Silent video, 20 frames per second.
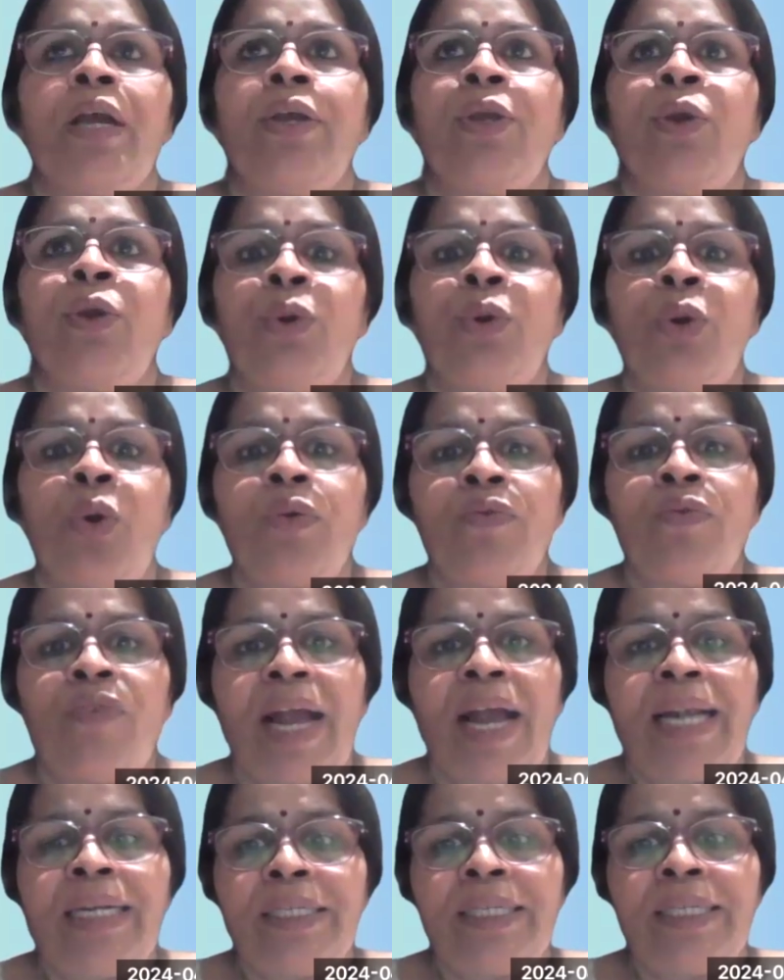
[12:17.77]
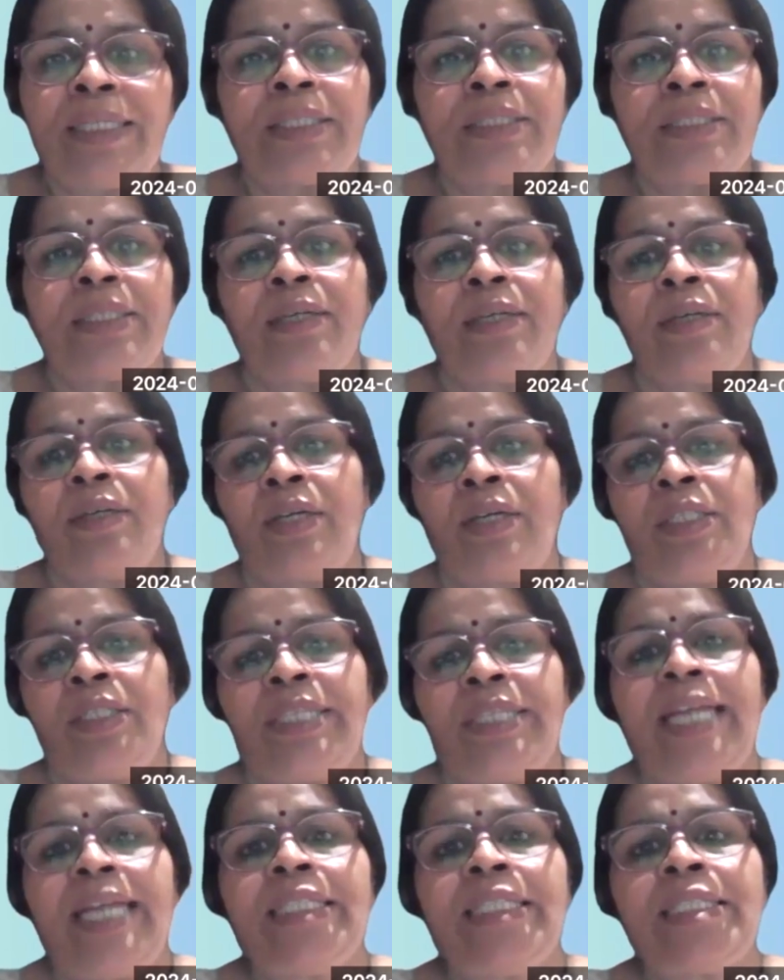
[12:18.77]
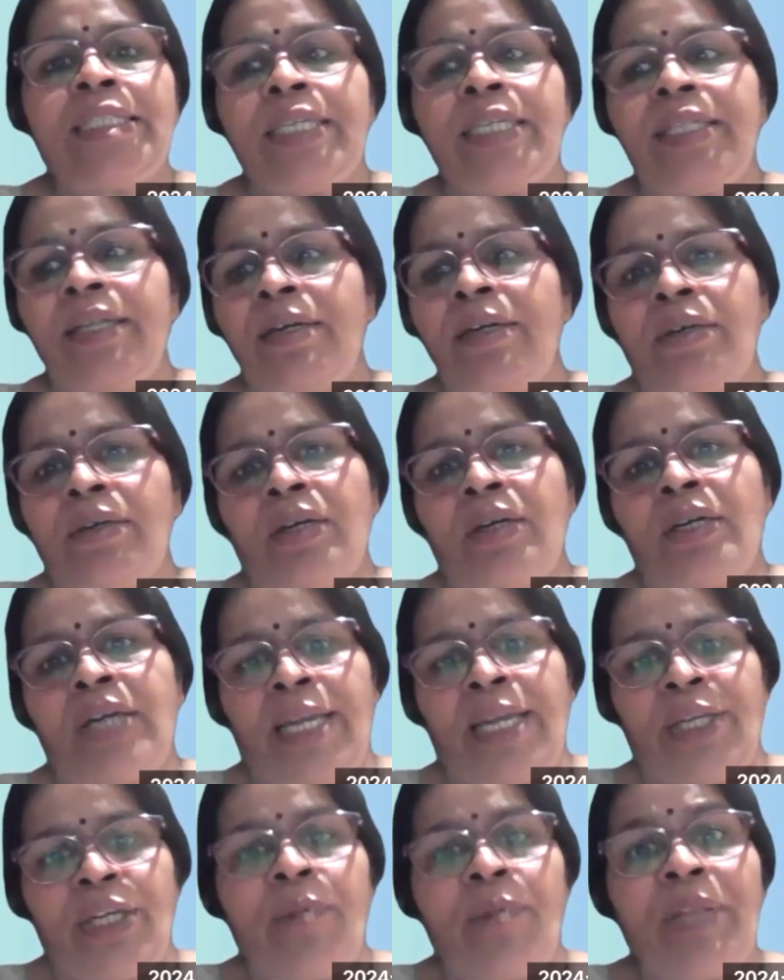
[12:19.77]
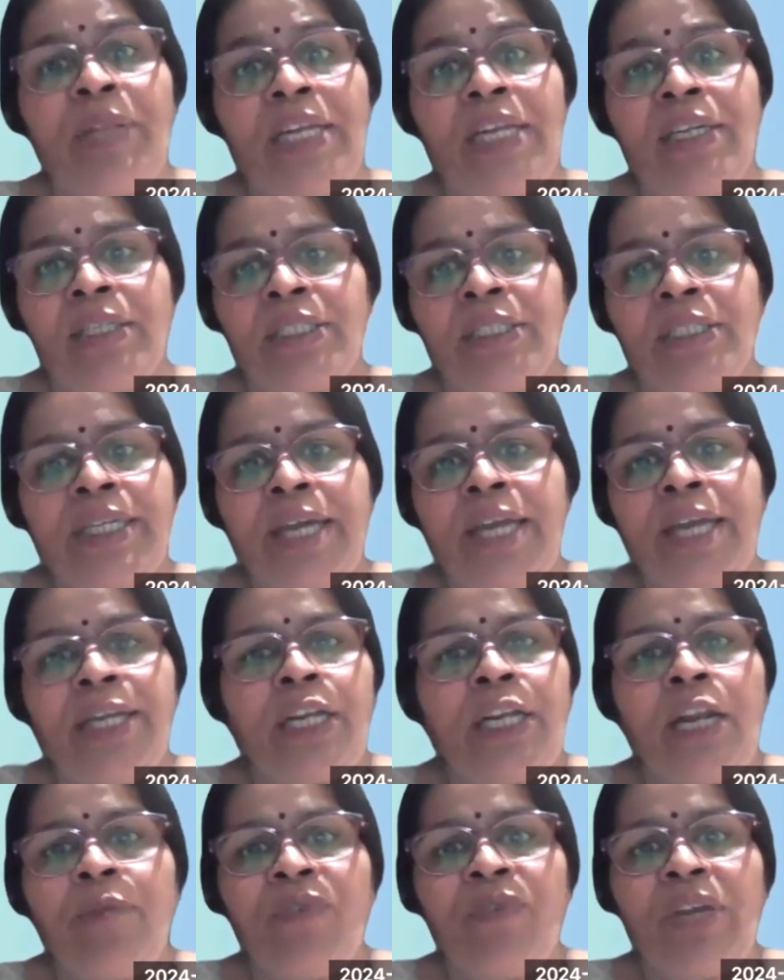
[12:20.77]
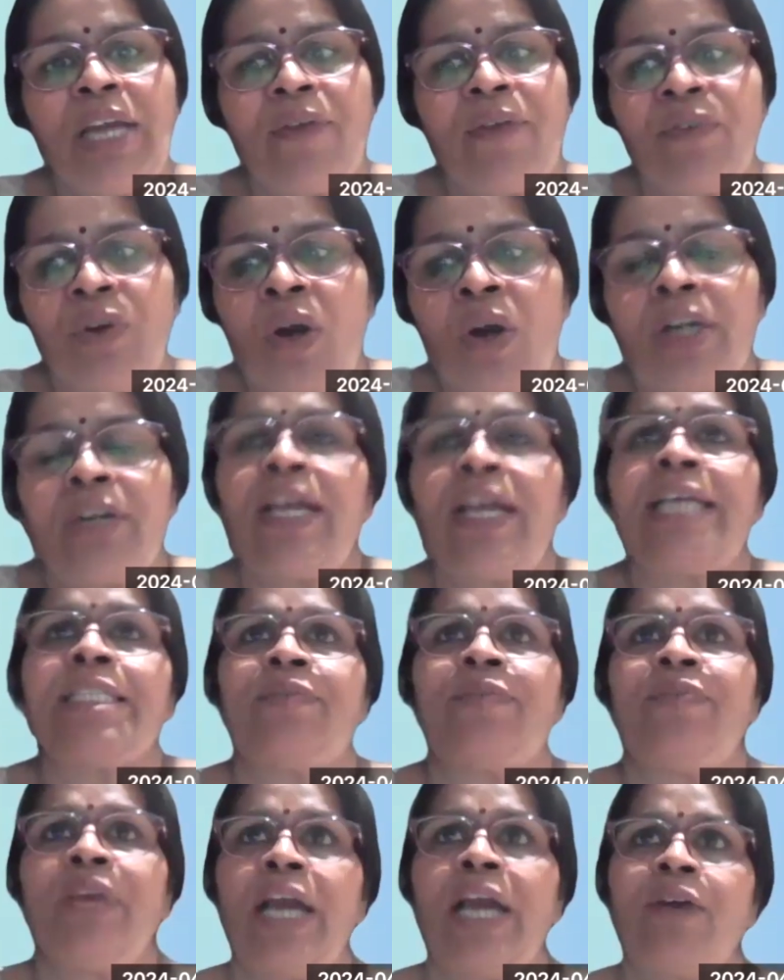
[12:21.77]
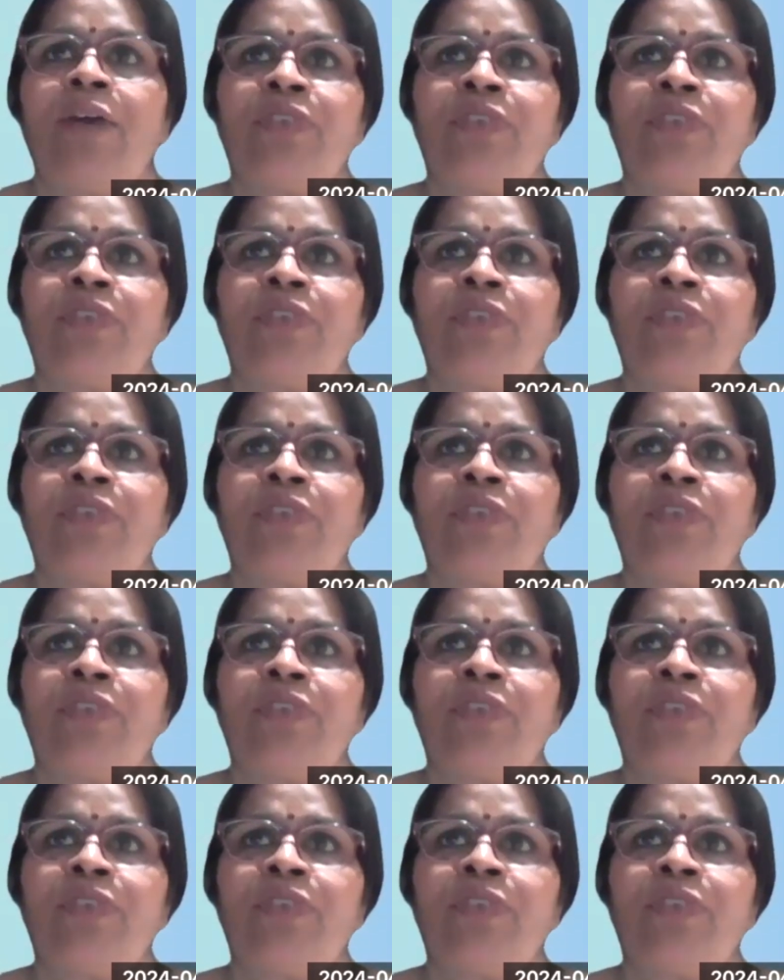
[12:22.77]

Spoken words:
you don't find this changes in the curriculum. In the nursing curriculum, we have not. Yes, we have